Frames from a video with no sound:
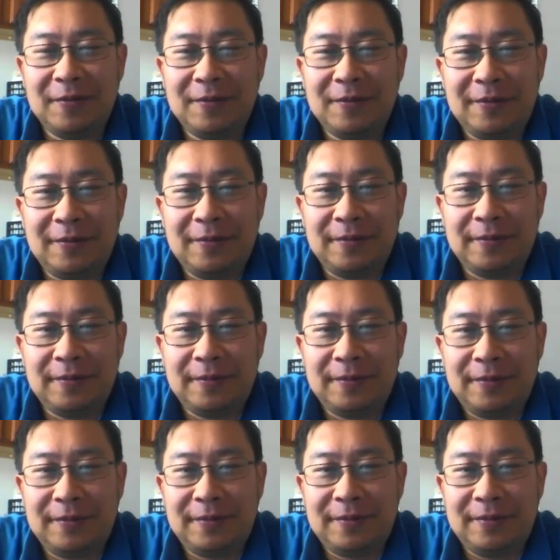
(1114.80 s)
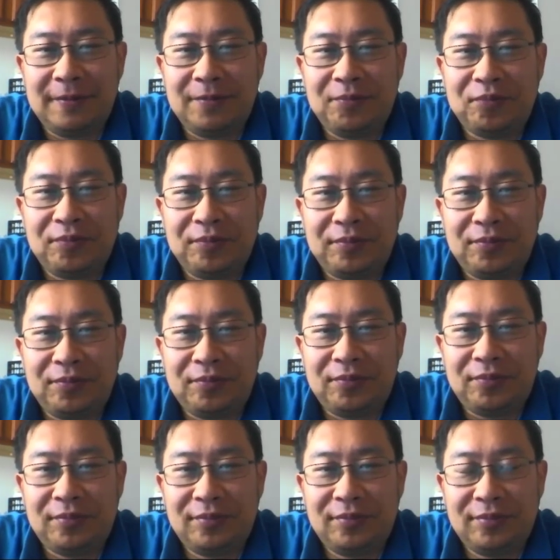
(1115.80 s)

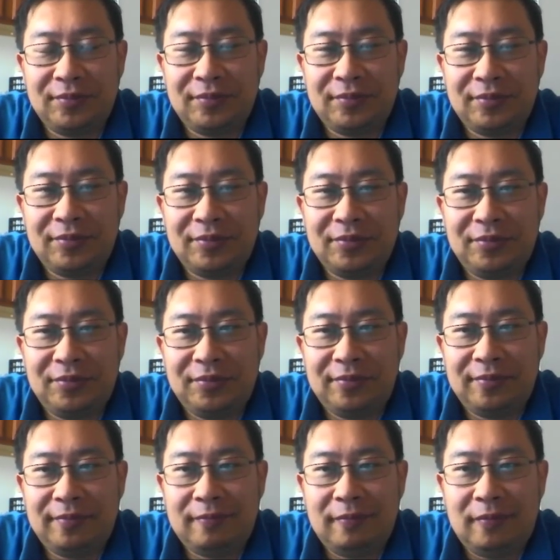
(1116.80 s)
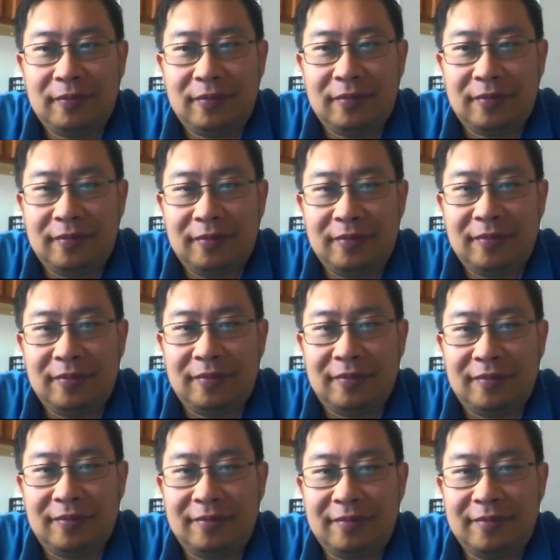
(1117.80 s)

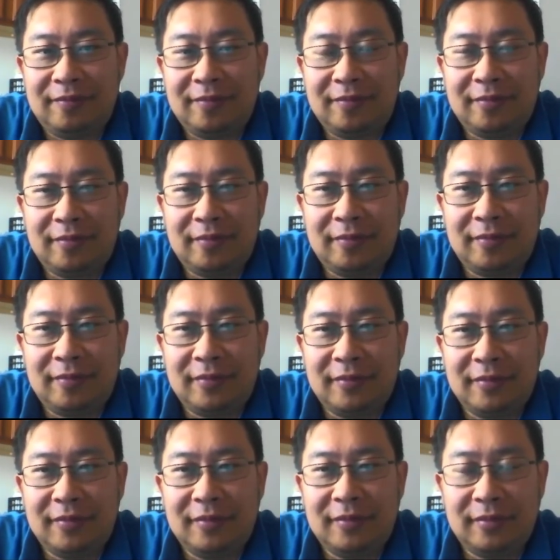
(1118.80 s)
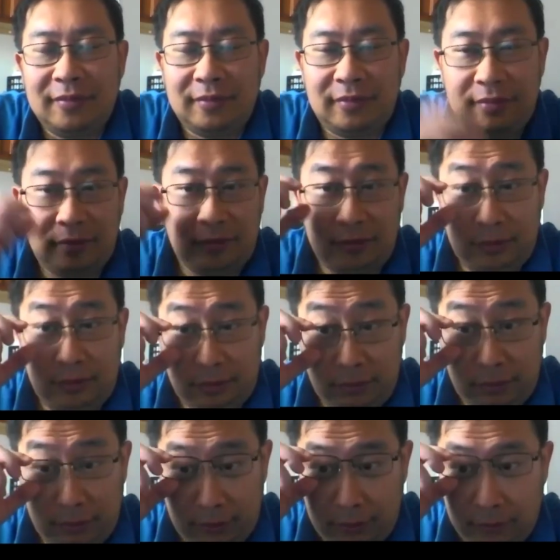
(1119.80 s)

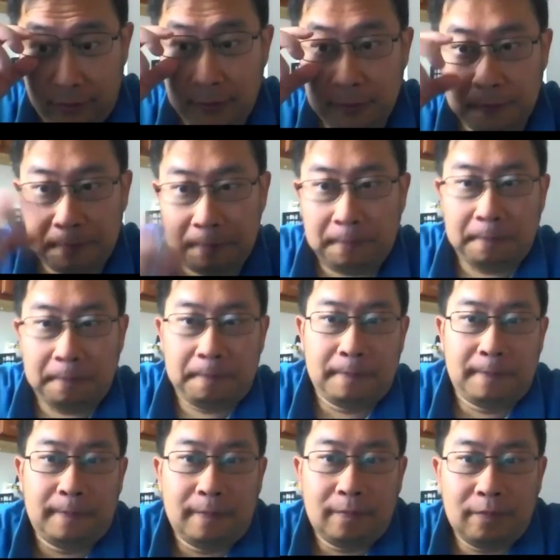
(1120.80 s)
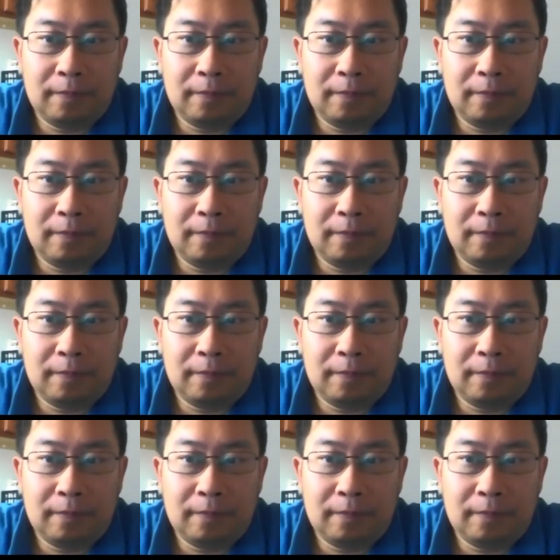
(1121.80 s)
The person shown says nothing.